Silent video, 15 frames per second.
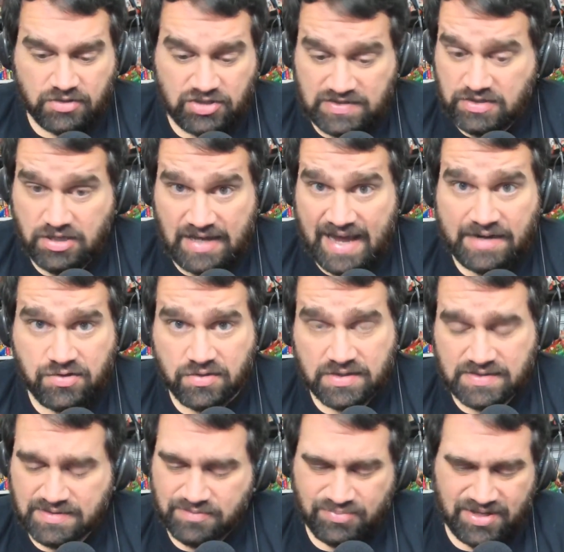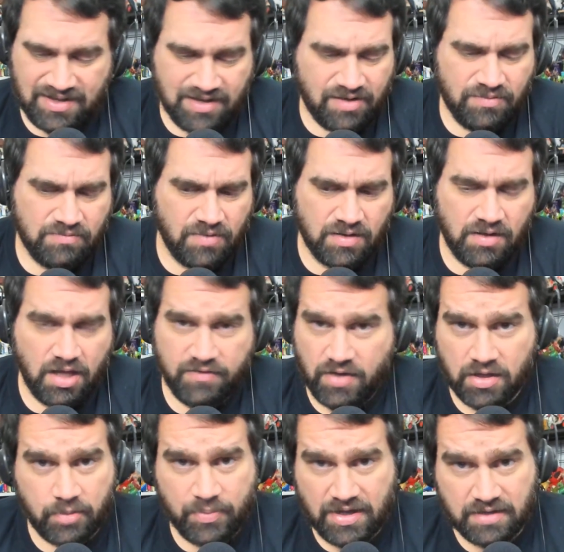She's a good actress, but I don't
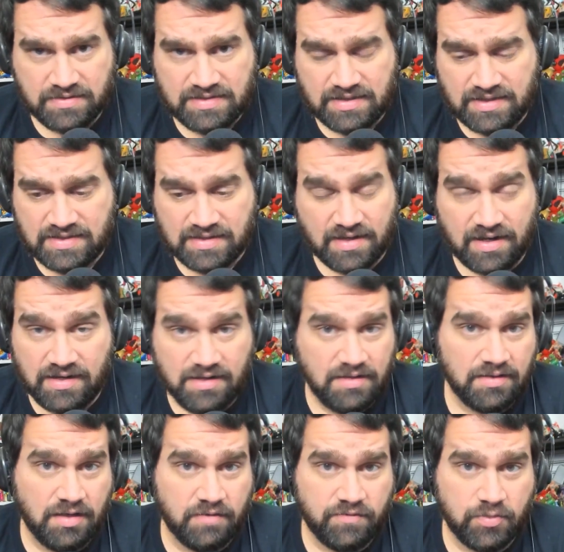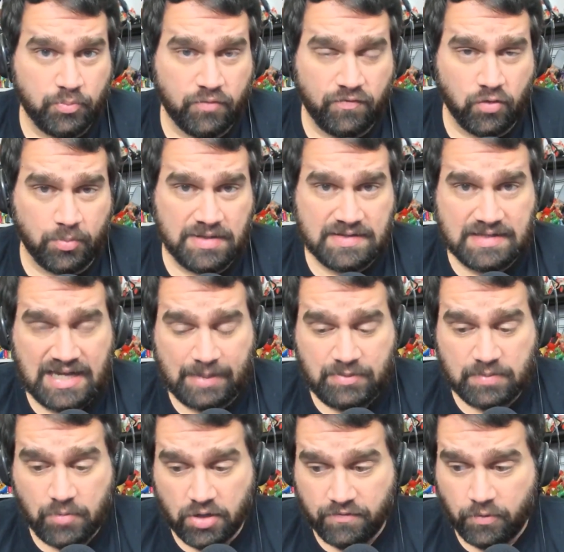love all her politics, and I didn't love the performance of
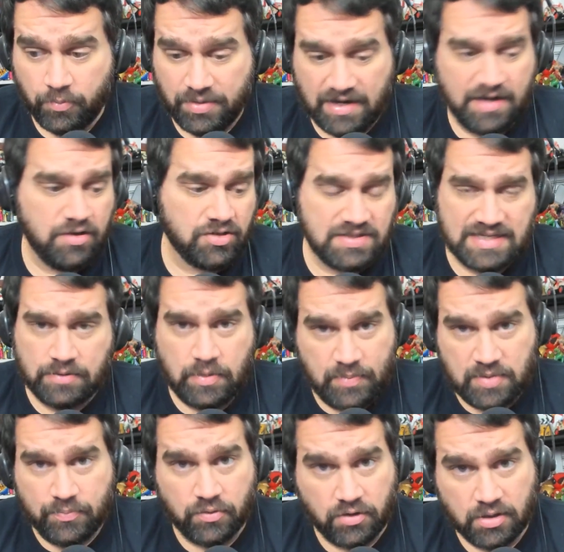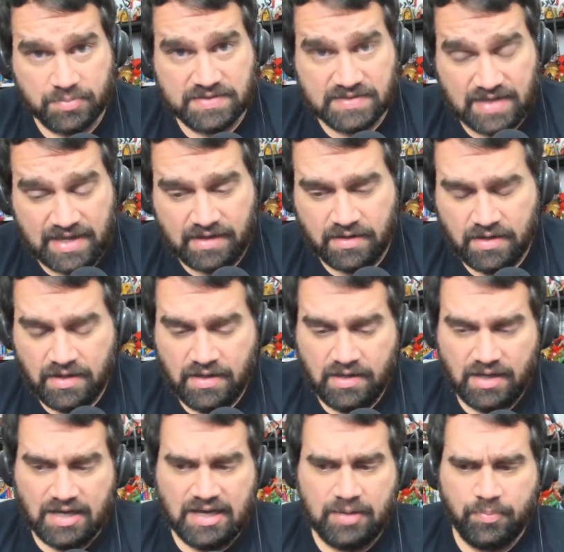Captain Marvel. But I understand why people are upset,
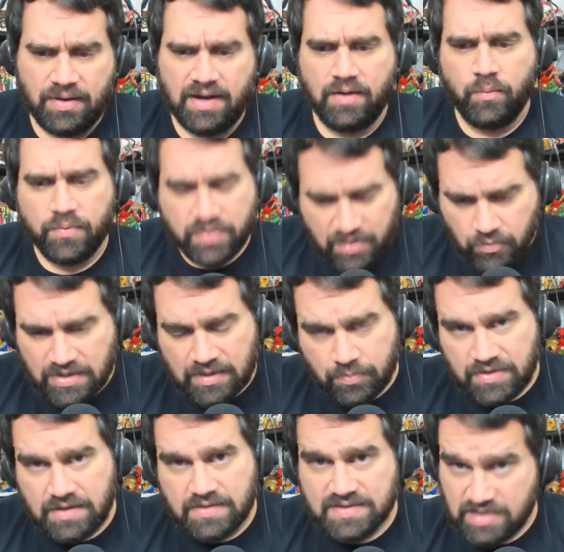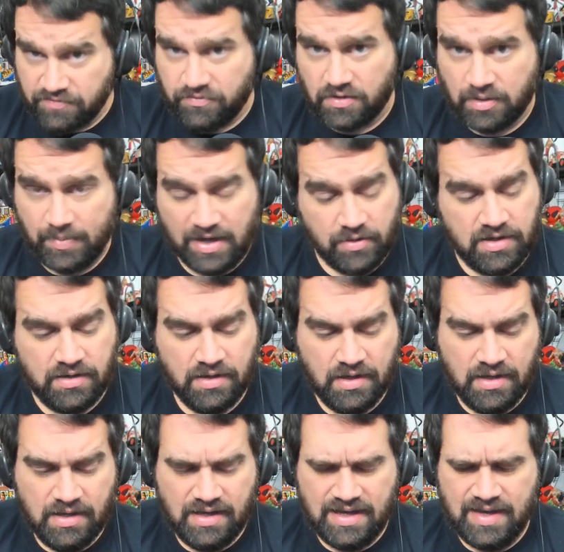uh, but I think we could be civil about
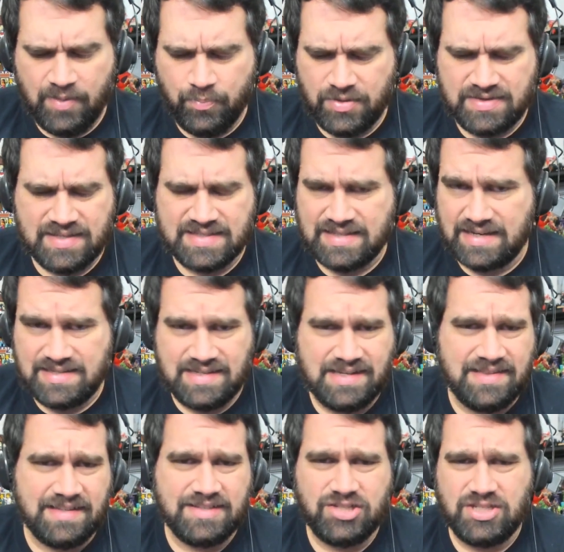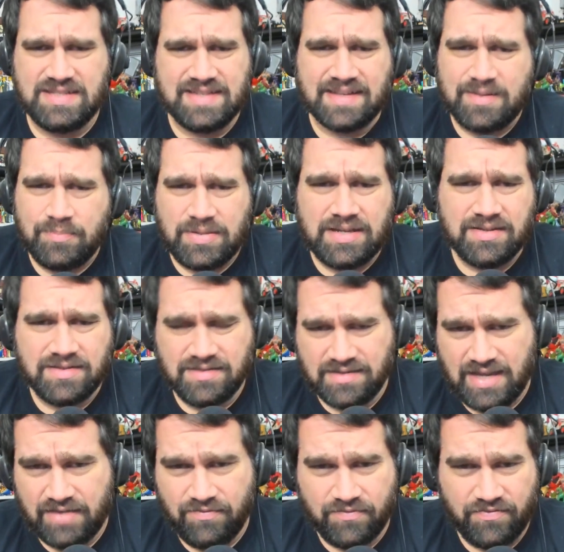it. Uh, but this idea that she's going to be
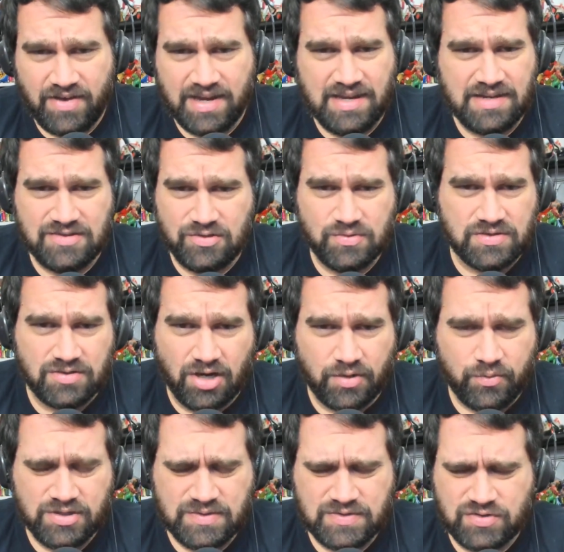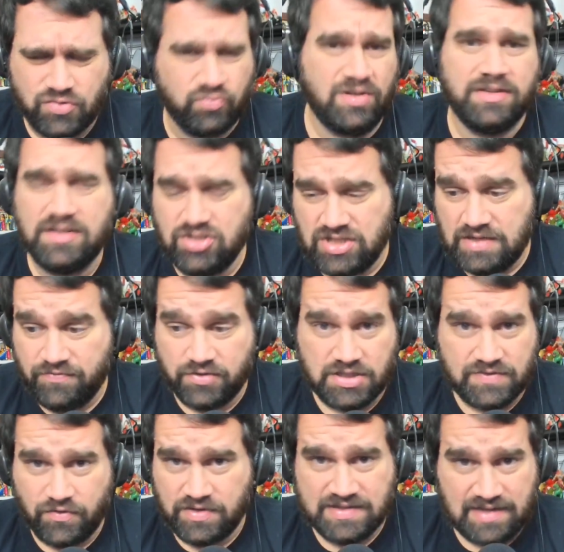in Kevin Feige's new Star Wars trilogy,
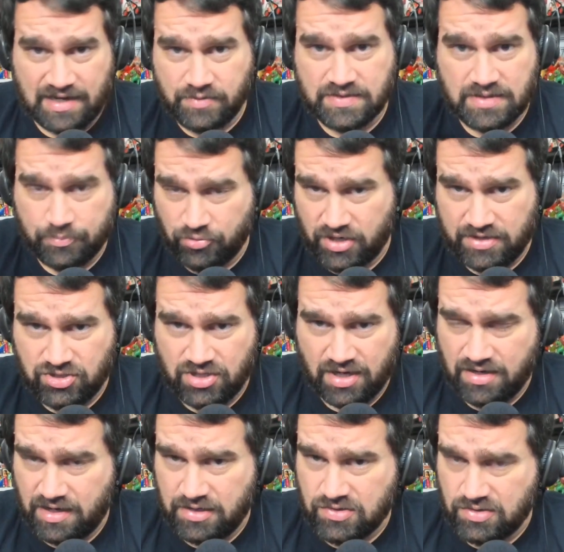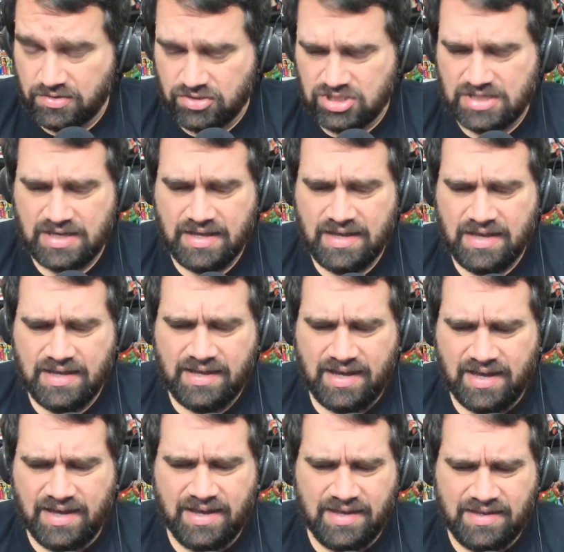first of all, he's announced a project, not a trilogy,
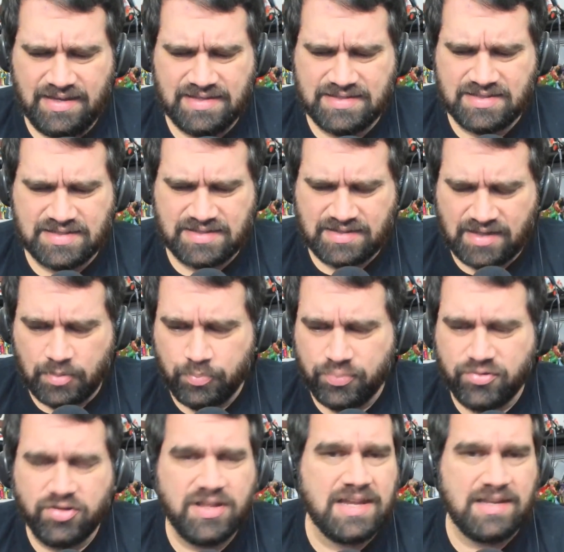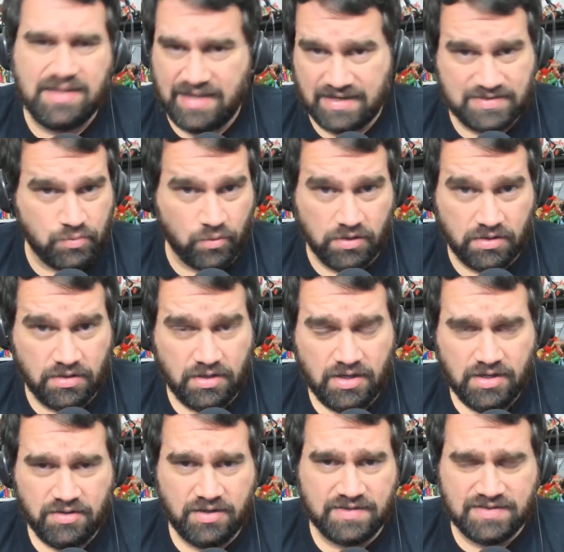uh, is just complete guesswork
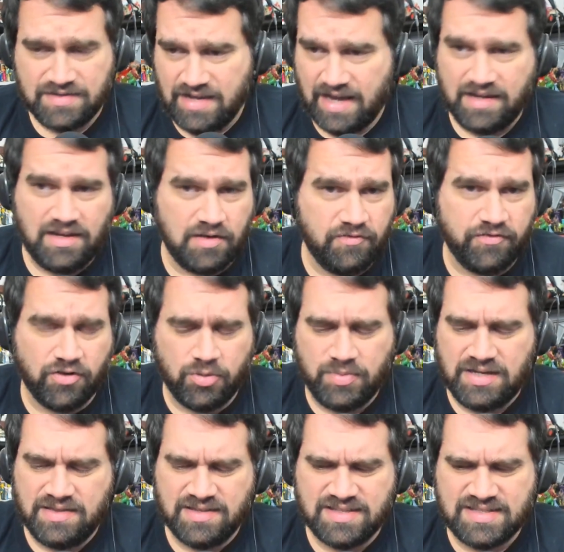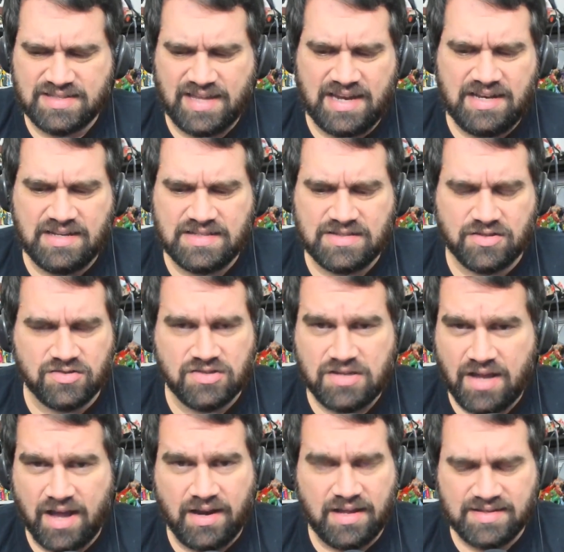that's not confirmed in the slightest.
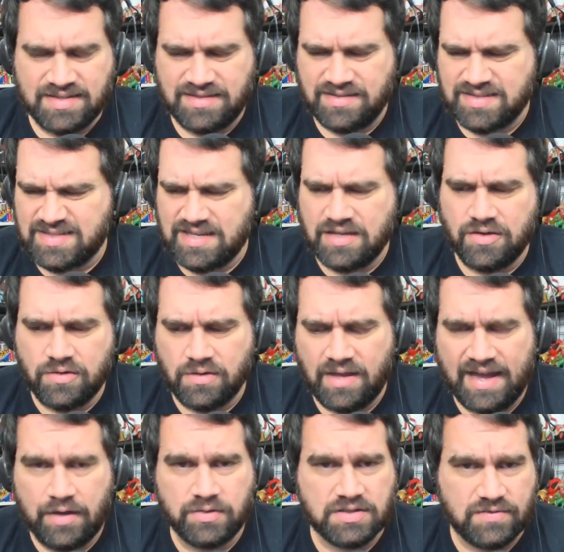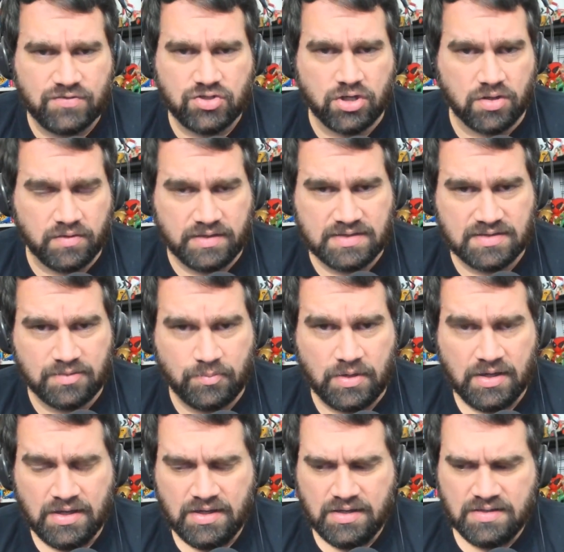There's not a single ounce of
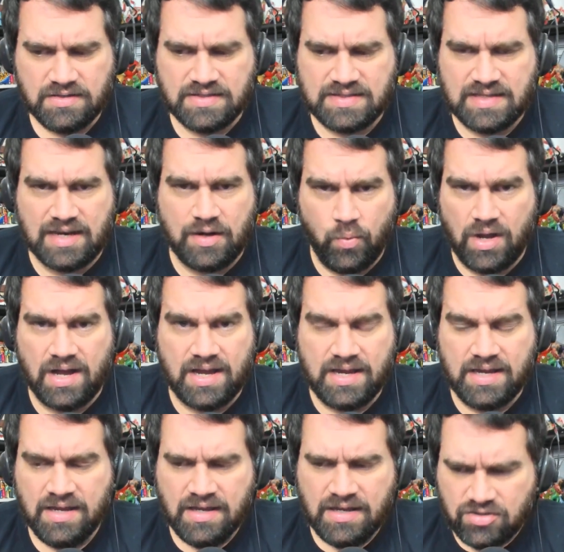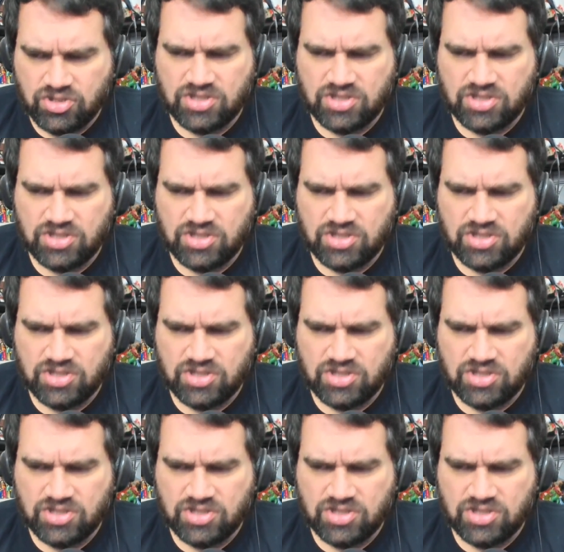journalism to say why.